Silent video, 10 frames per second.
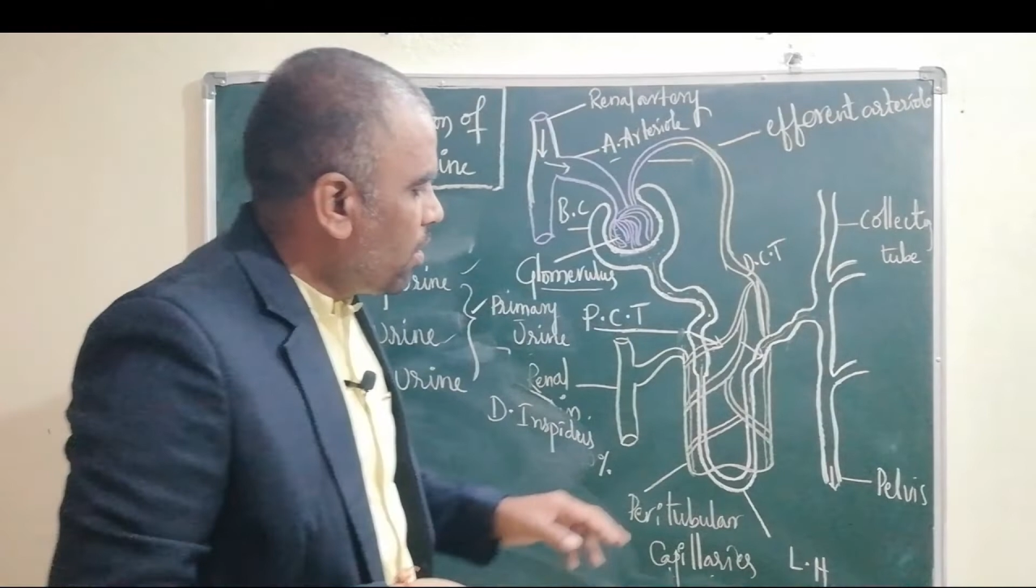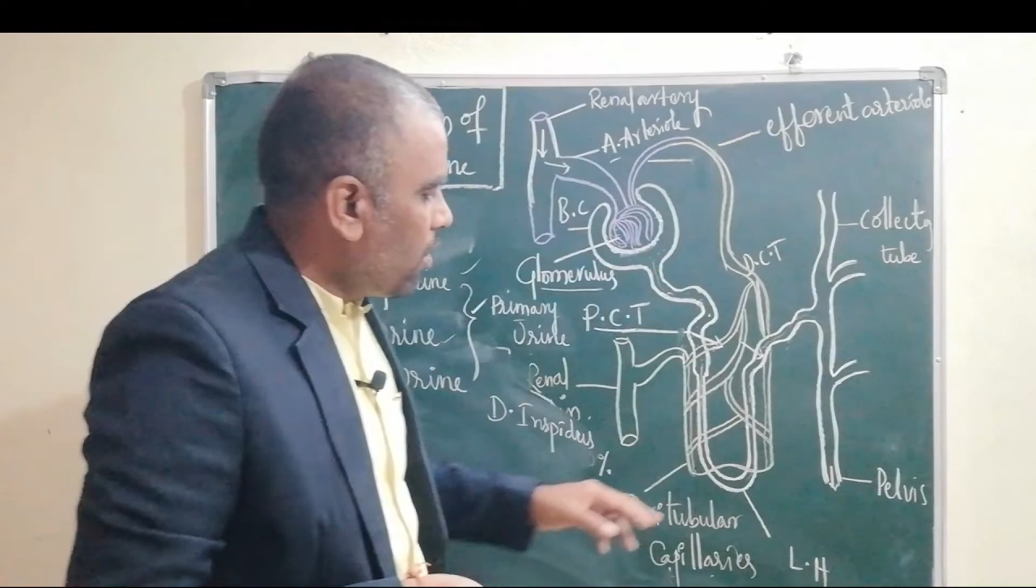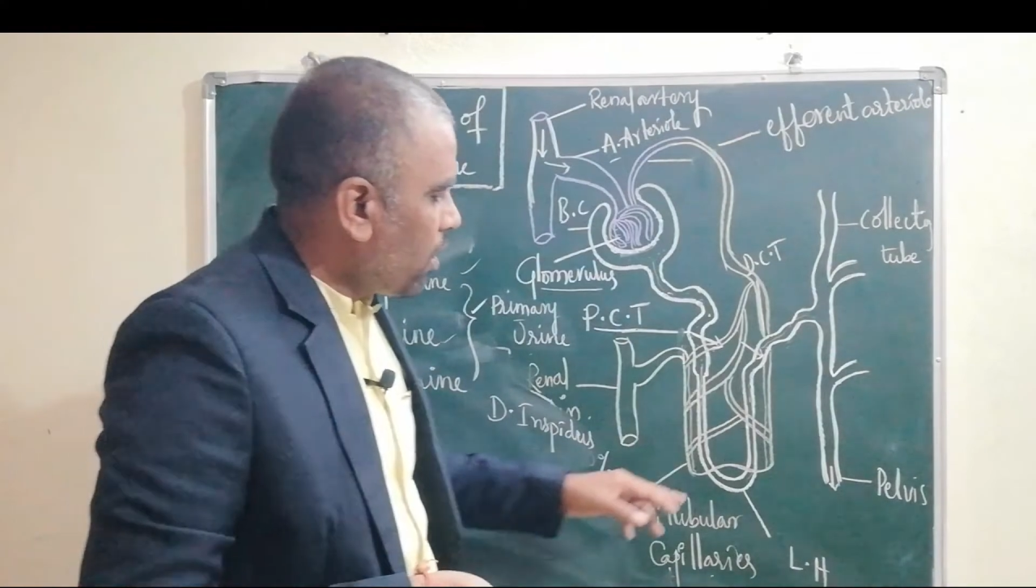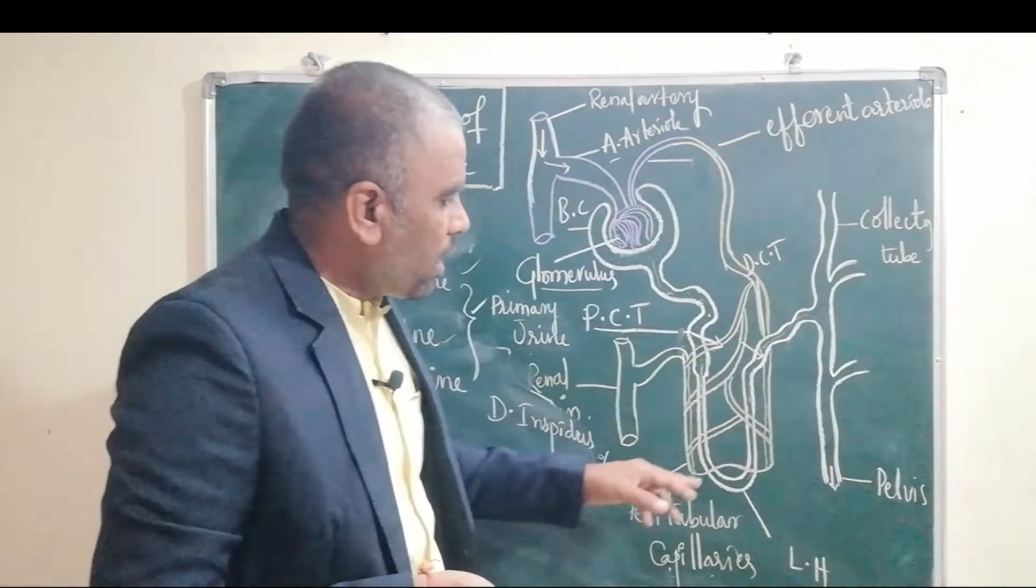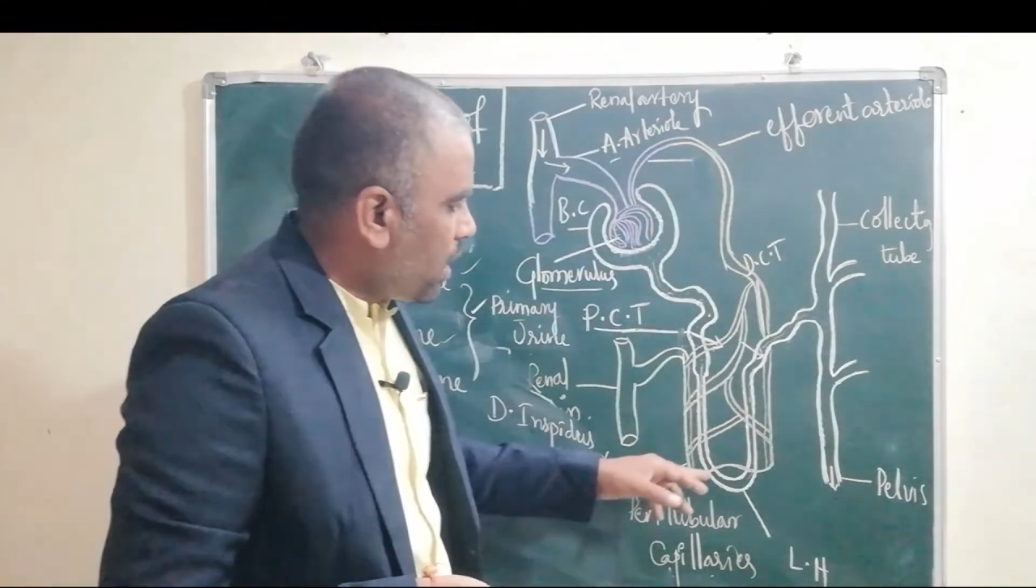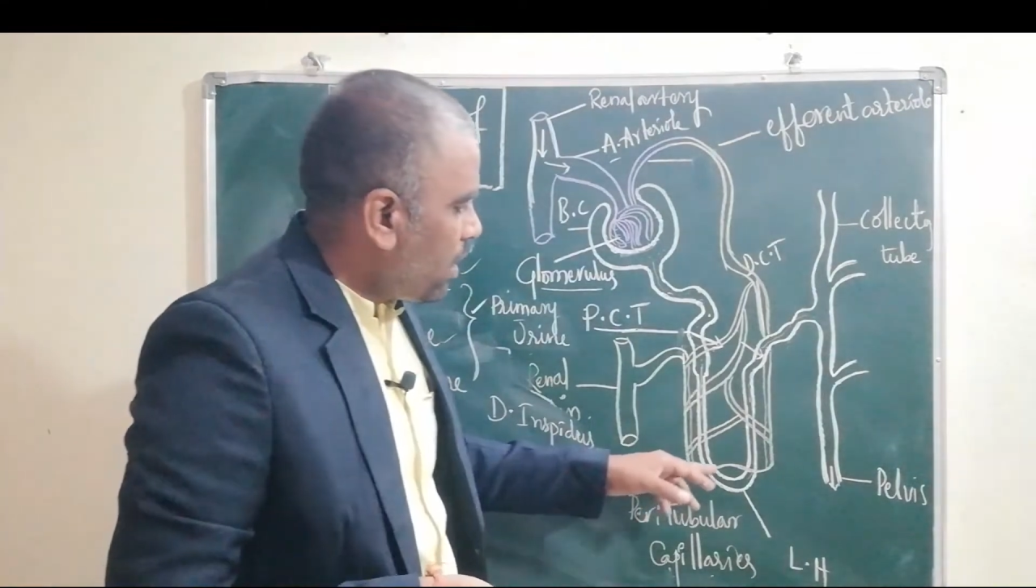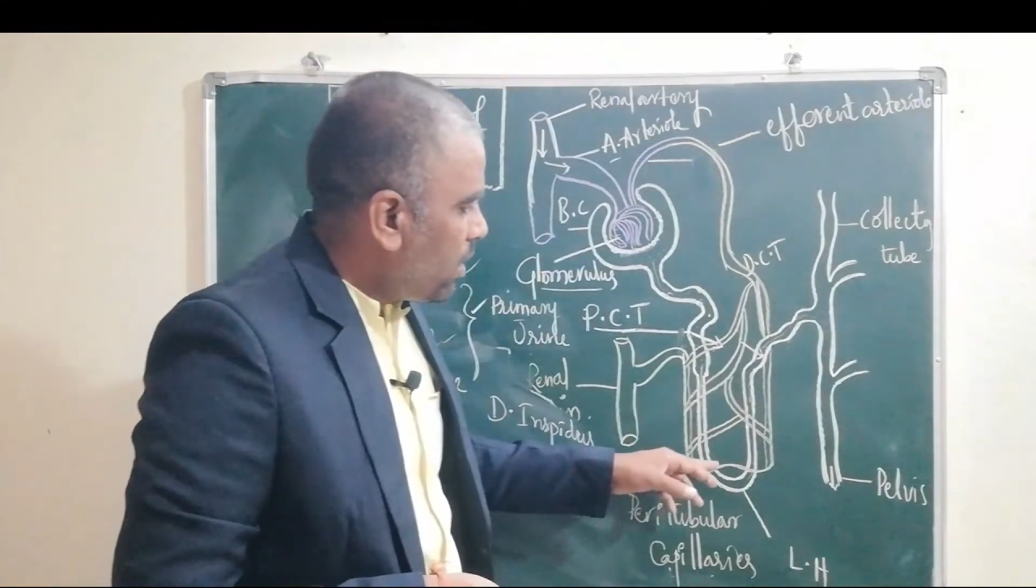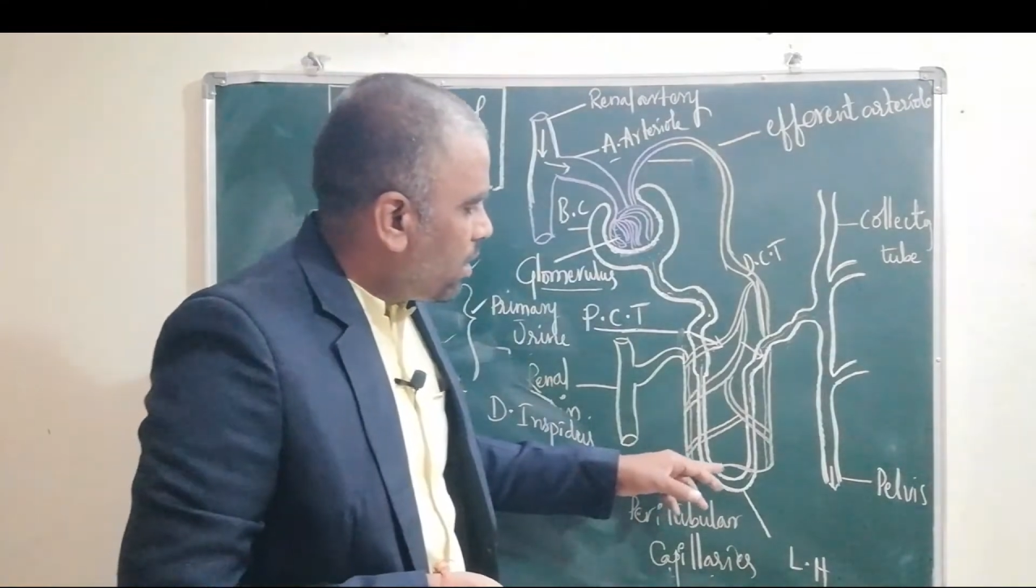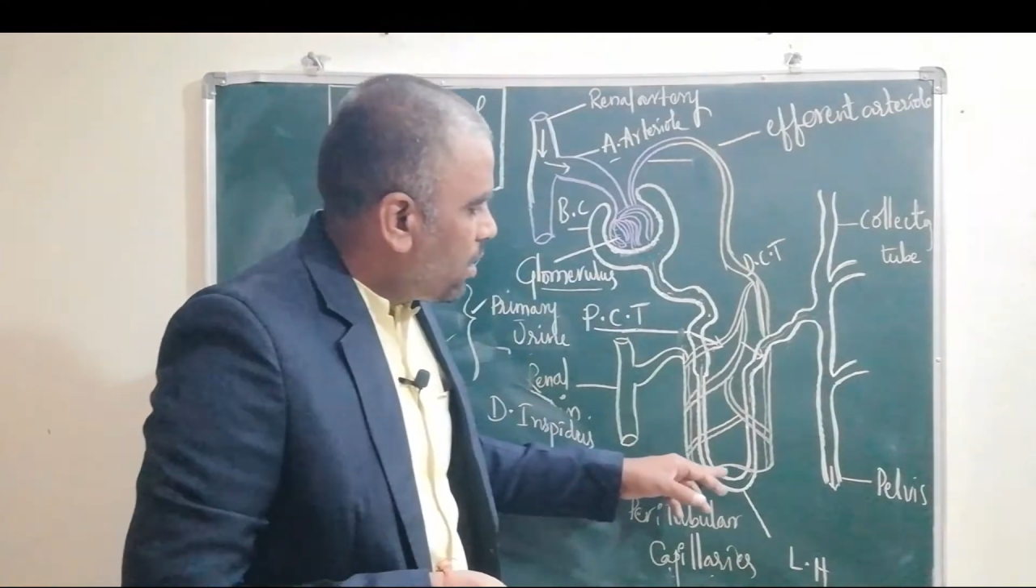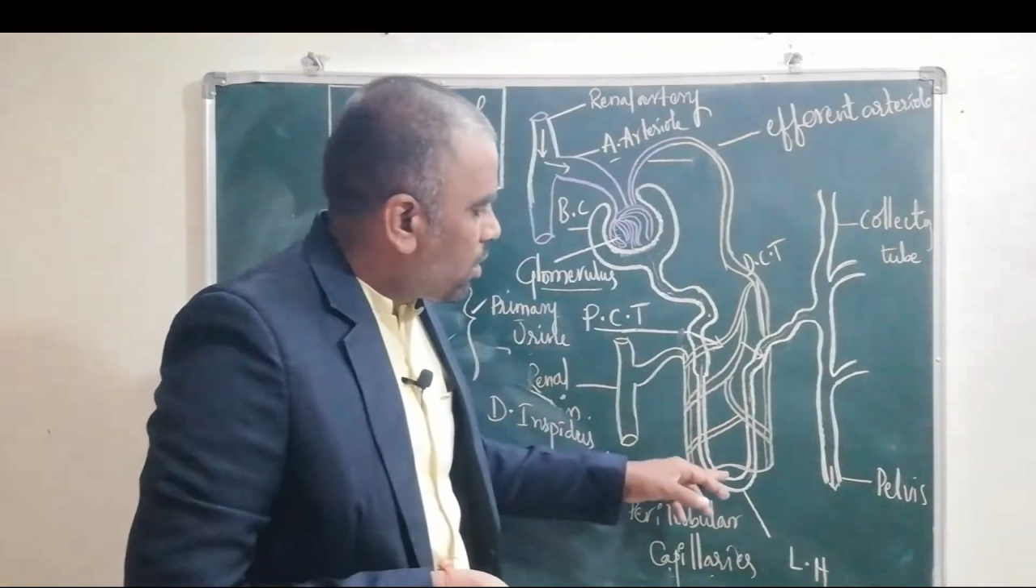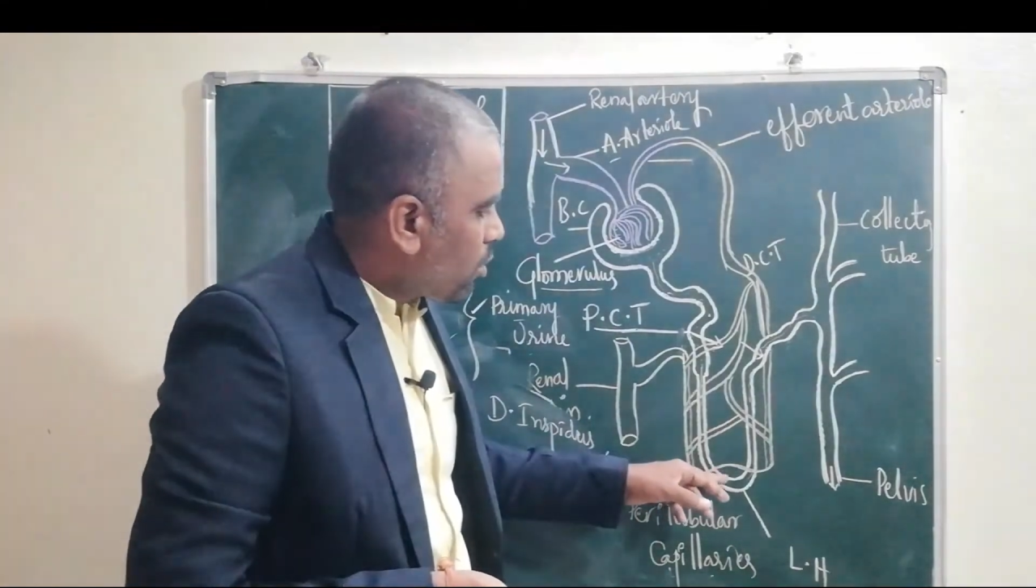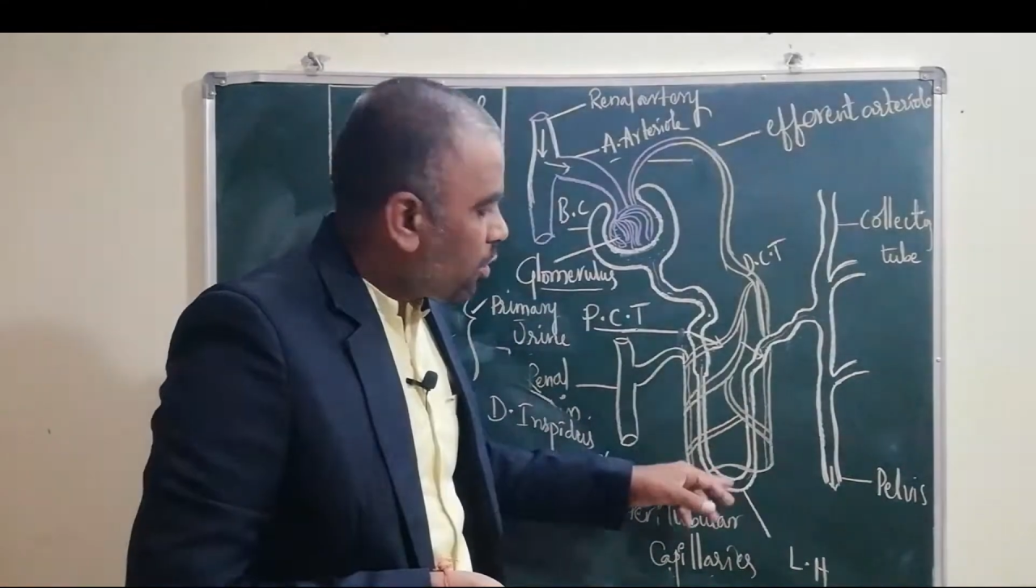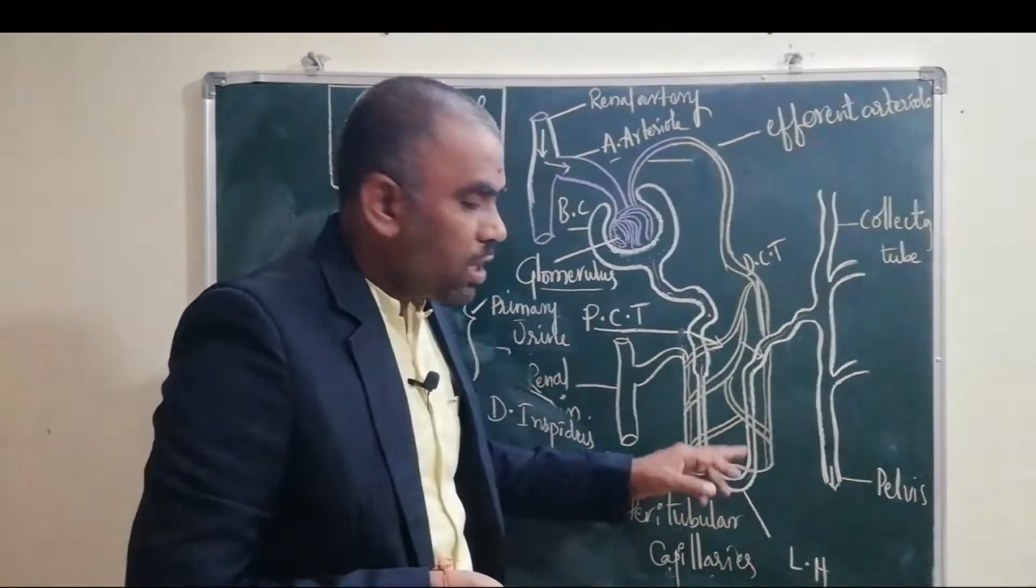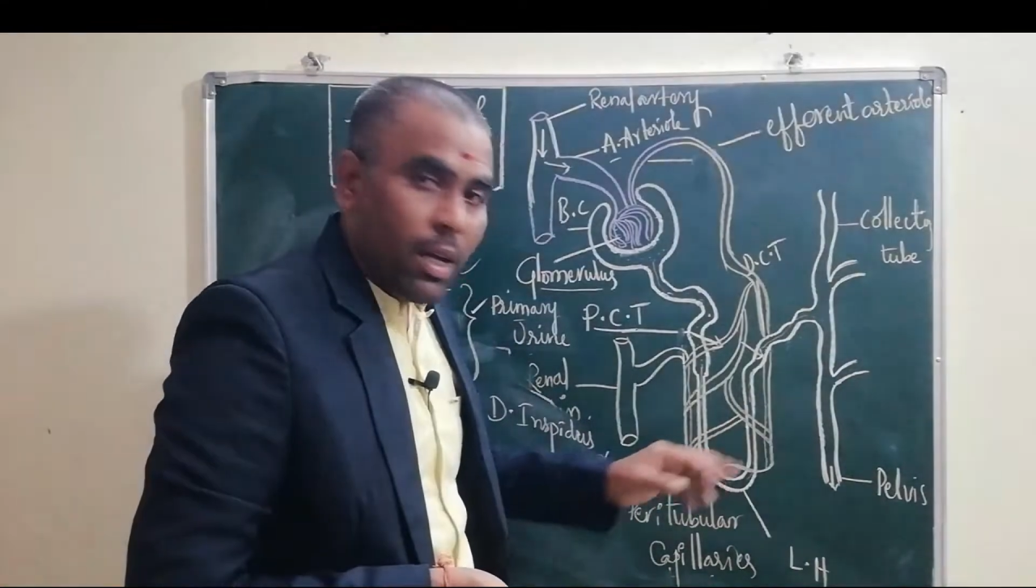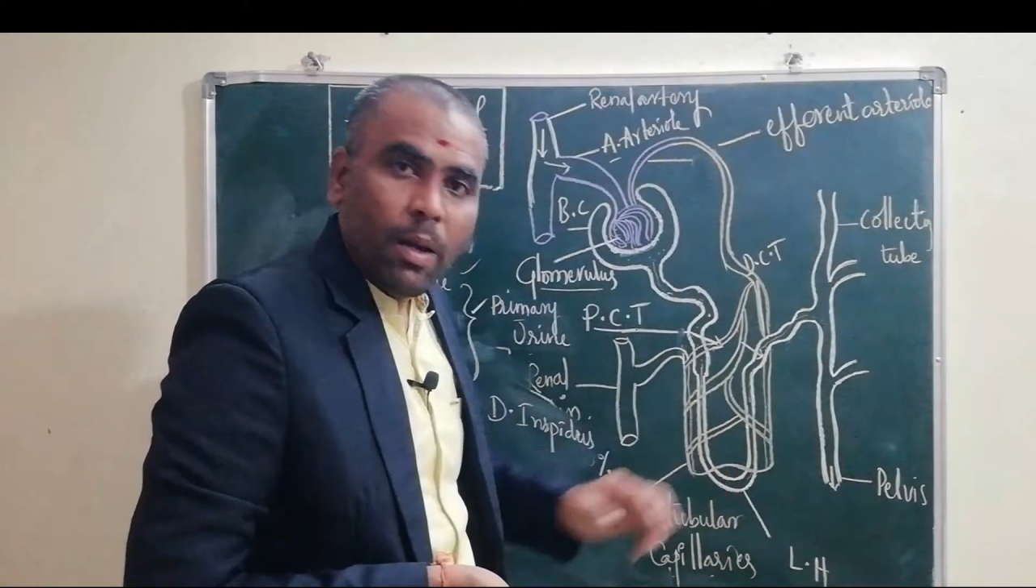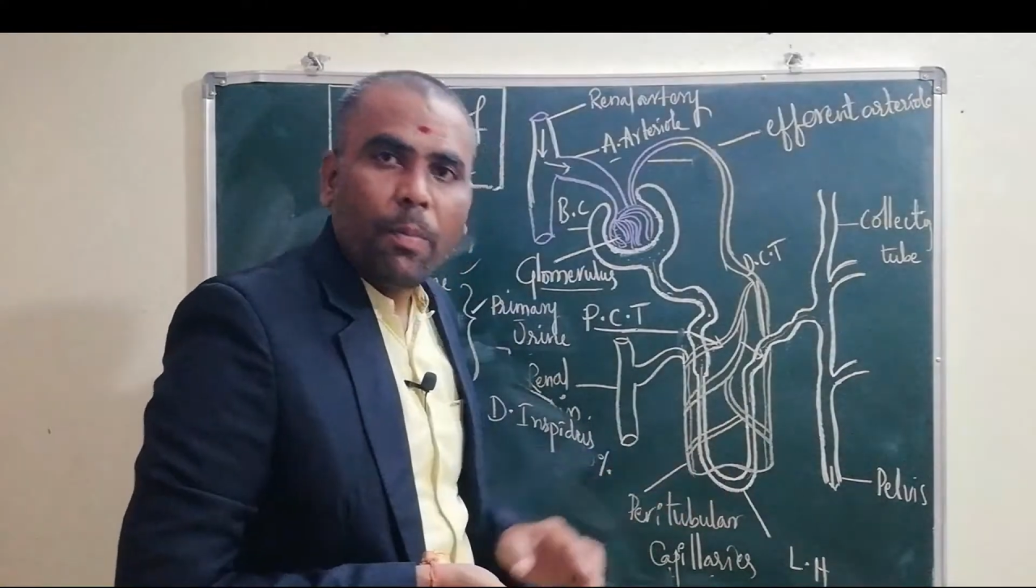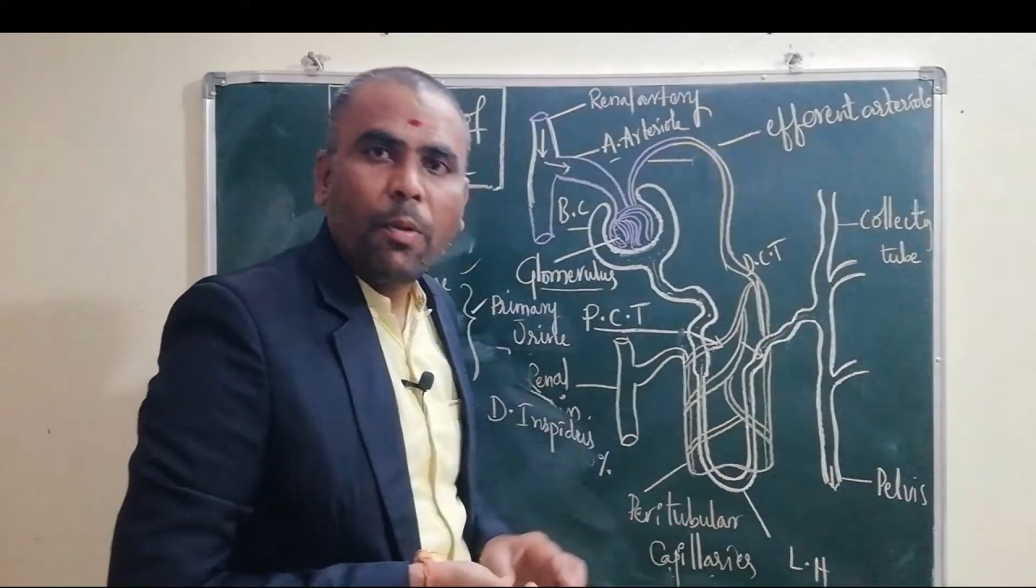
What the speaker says: okay, through the